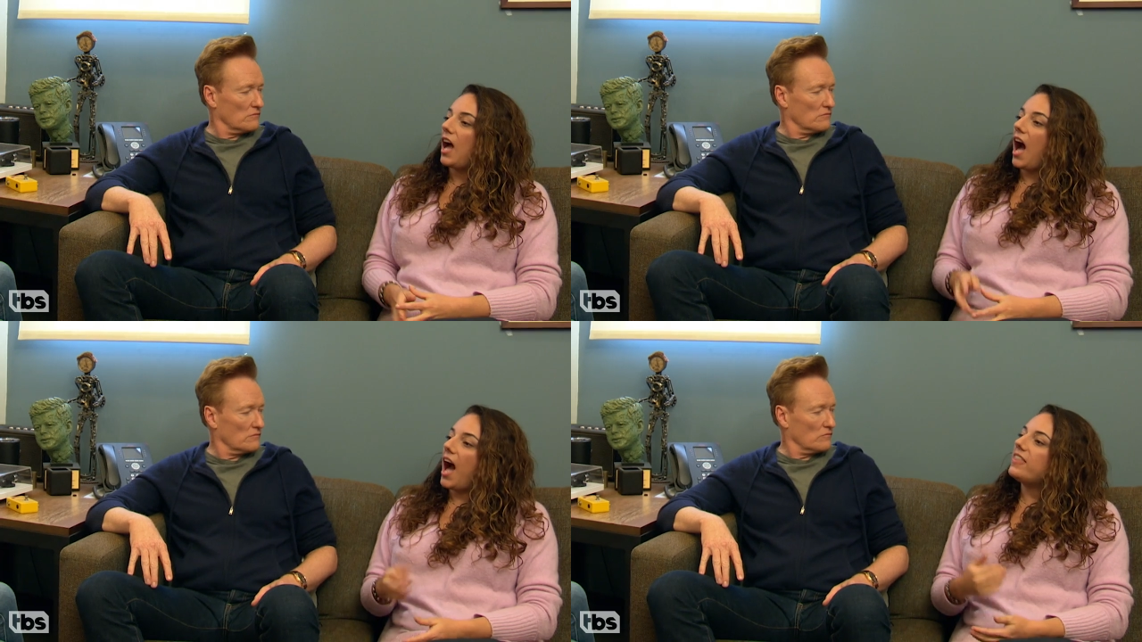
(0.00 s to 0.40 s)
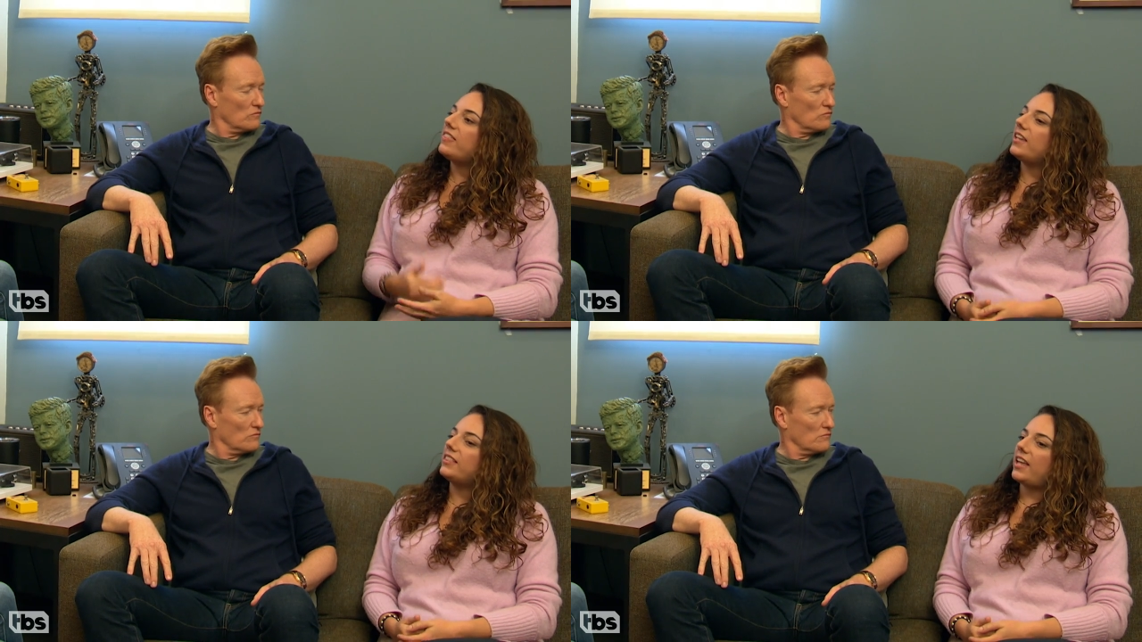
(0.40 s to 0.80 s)
Speaker 1: I
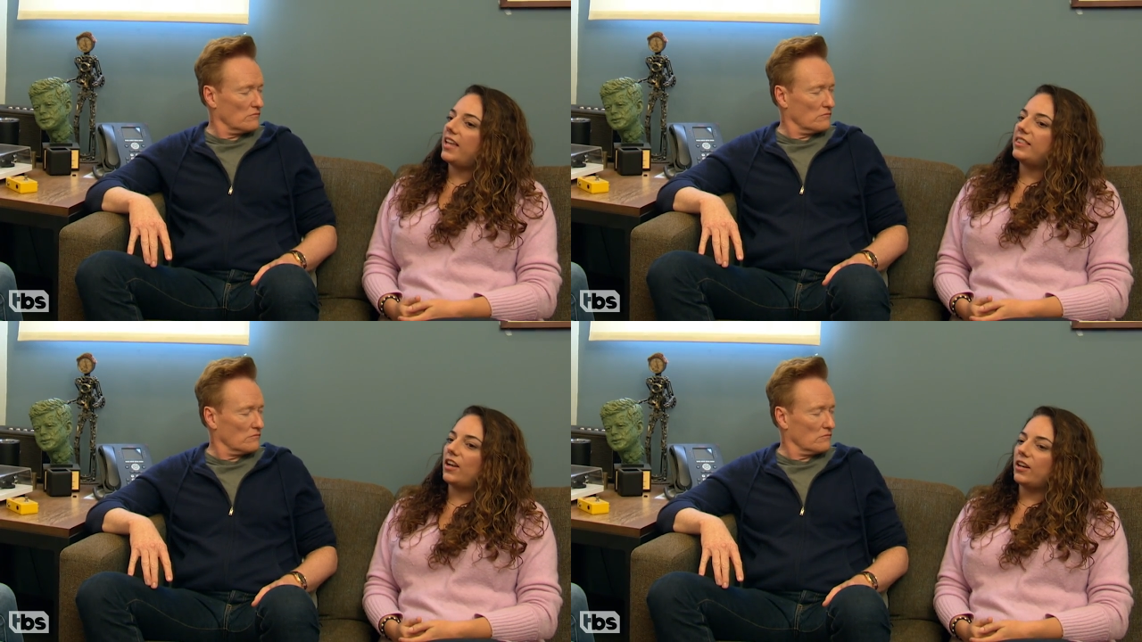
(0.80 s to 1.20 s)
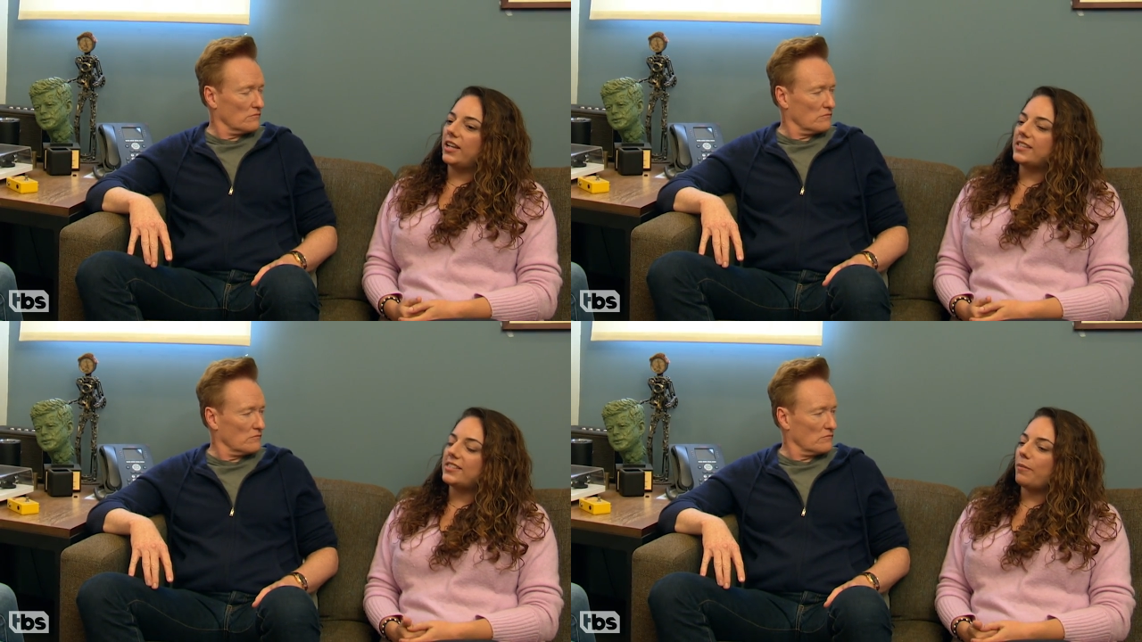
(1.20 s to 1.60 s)
think that there
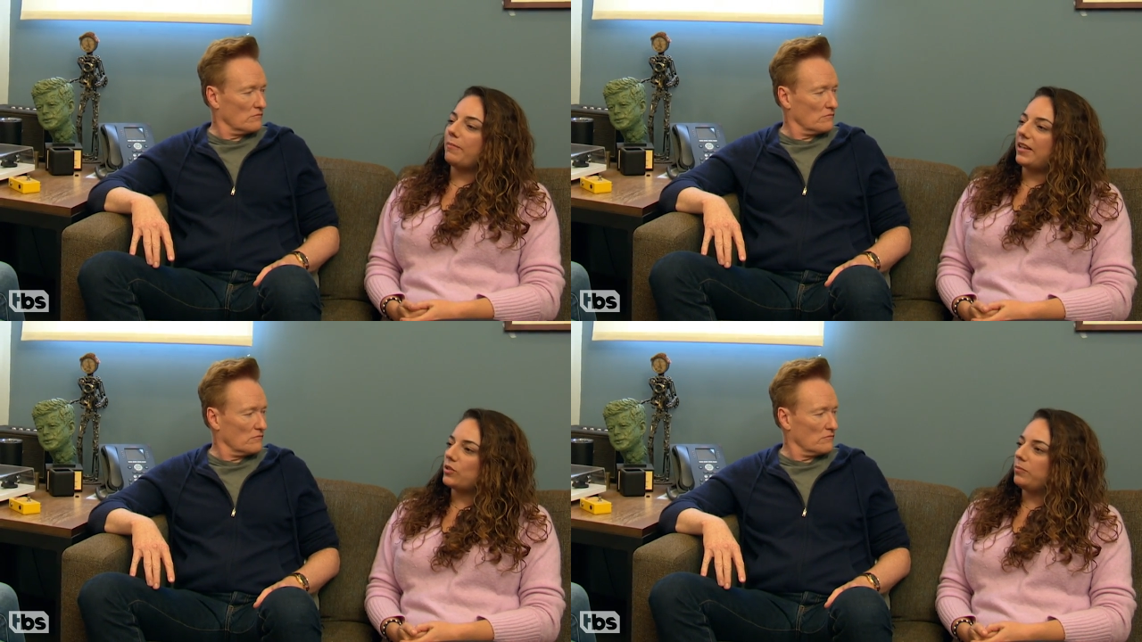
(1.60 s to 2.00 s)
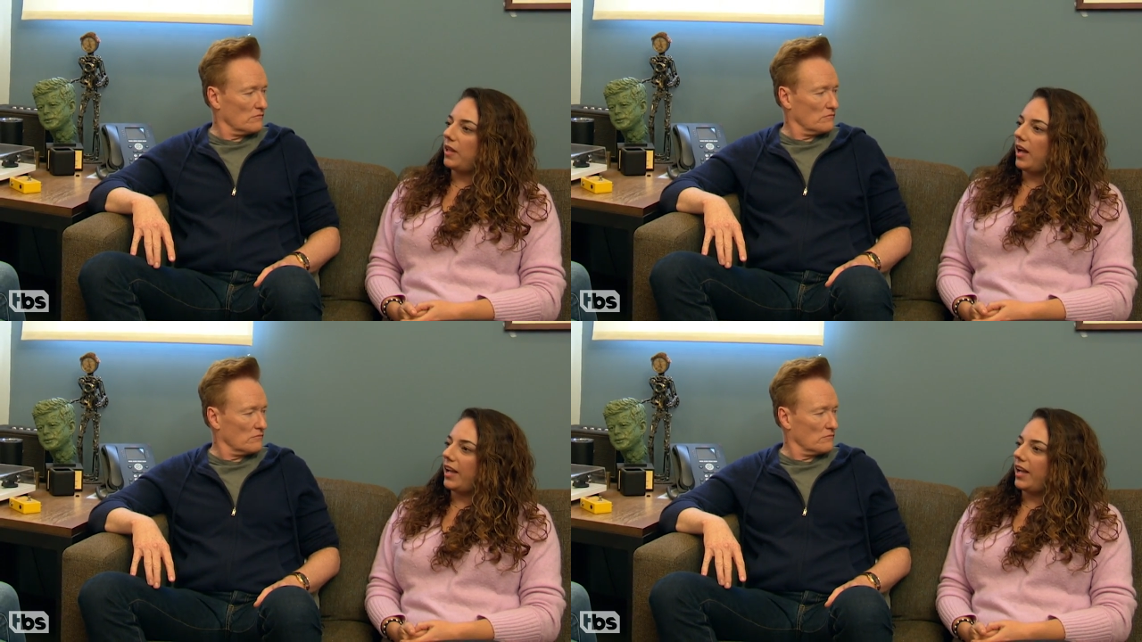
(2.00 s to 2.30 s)
is a mental block